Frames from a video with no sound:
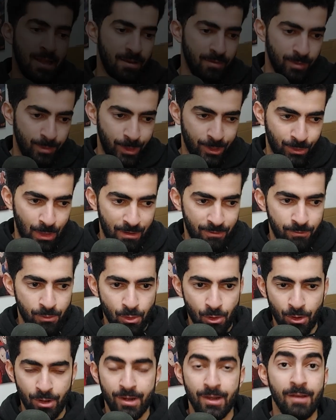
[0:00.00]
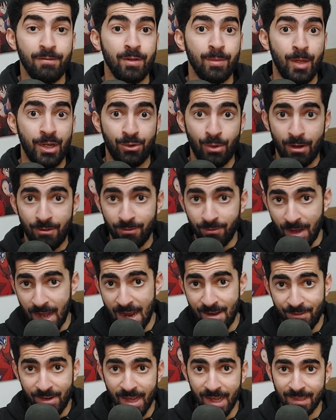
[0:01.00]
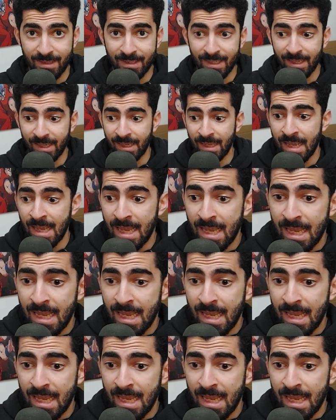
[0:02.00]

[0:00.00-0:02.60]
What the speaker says: Devil May Cry 4, Devil May Cry 5 Dante.